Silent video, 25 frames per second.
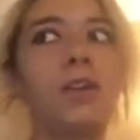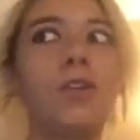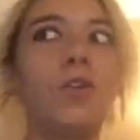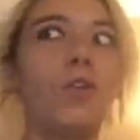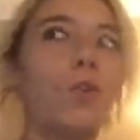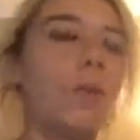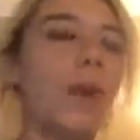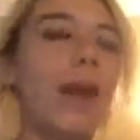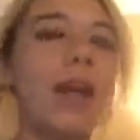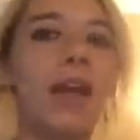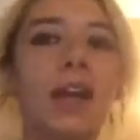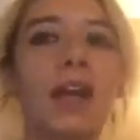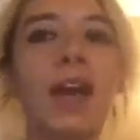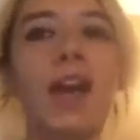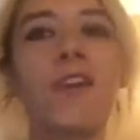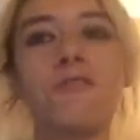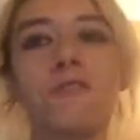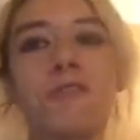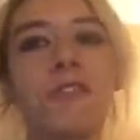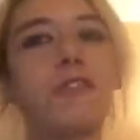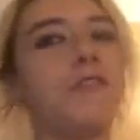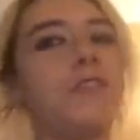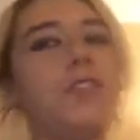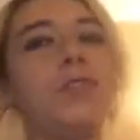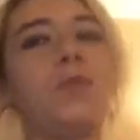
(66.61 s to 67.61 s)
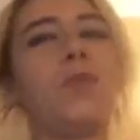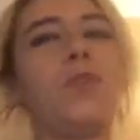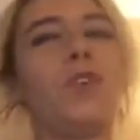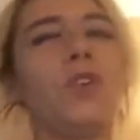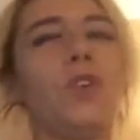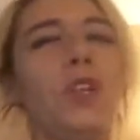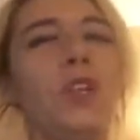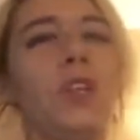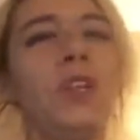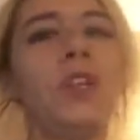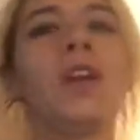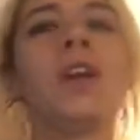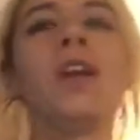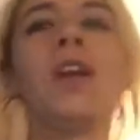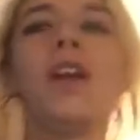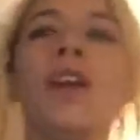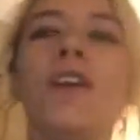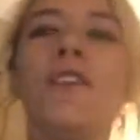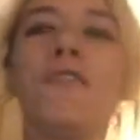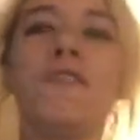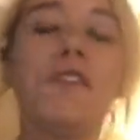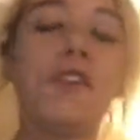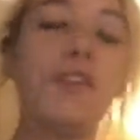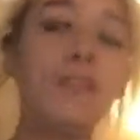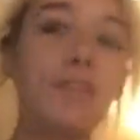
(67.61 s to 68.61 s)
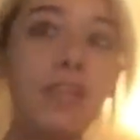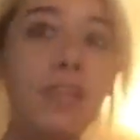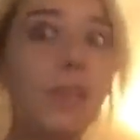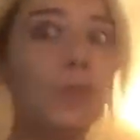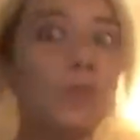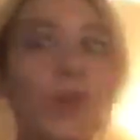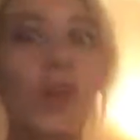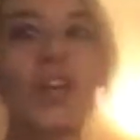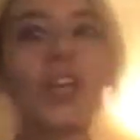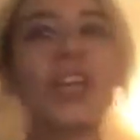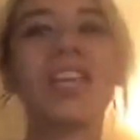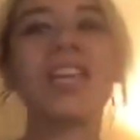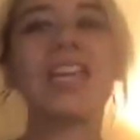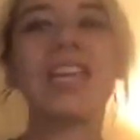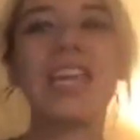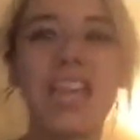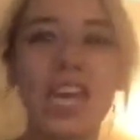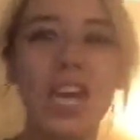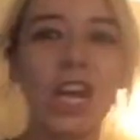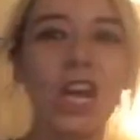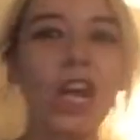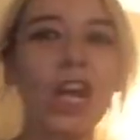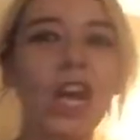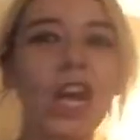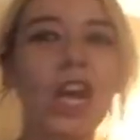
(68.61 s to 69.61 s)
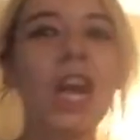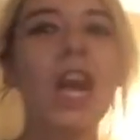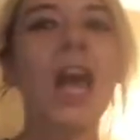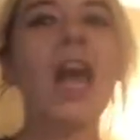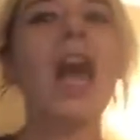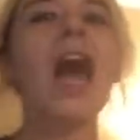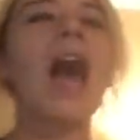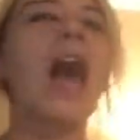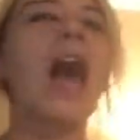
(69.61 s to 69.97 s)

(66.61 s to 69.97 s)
Oh, wait, I got 51. 51 a year.